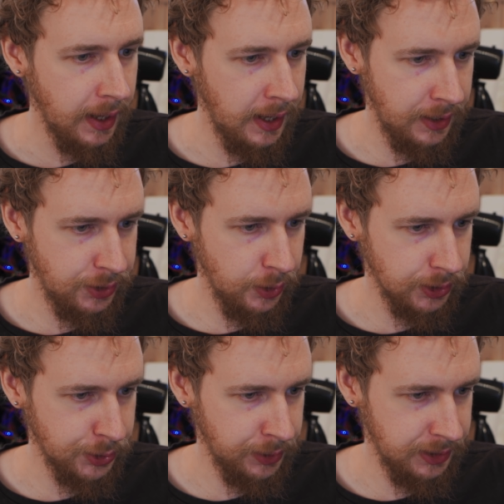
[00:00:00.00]
And you
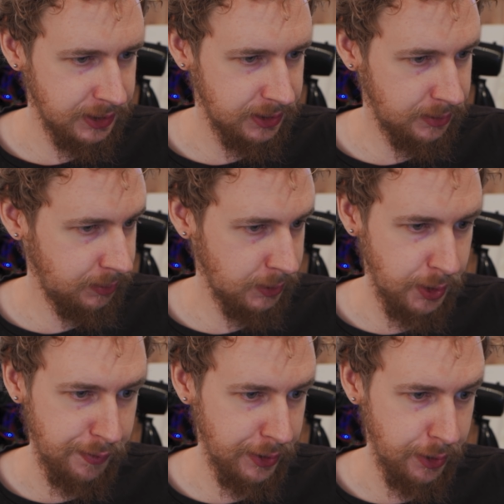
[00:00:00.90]
also wanna
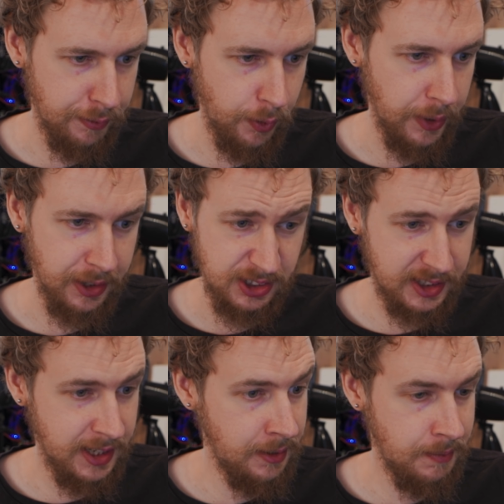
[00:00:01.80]
configure for Windows
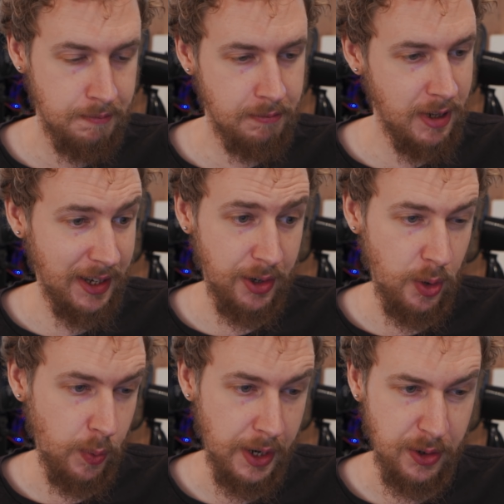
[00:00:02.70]
ten. I don't
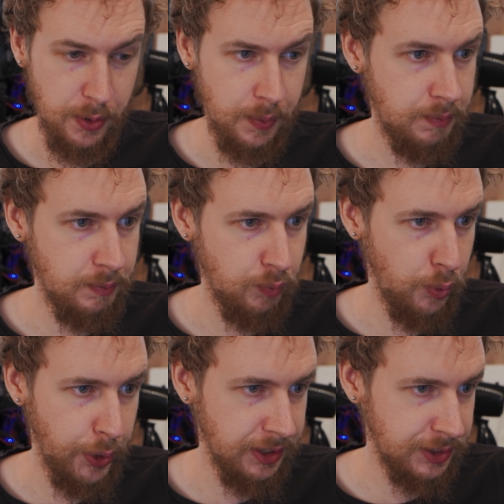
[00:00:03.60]
know why you
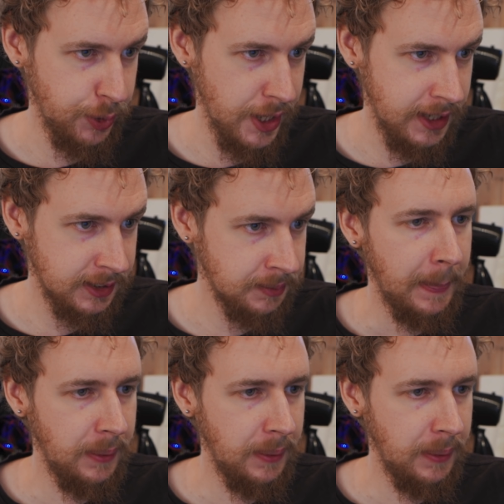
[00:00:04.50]
wouldn't do that.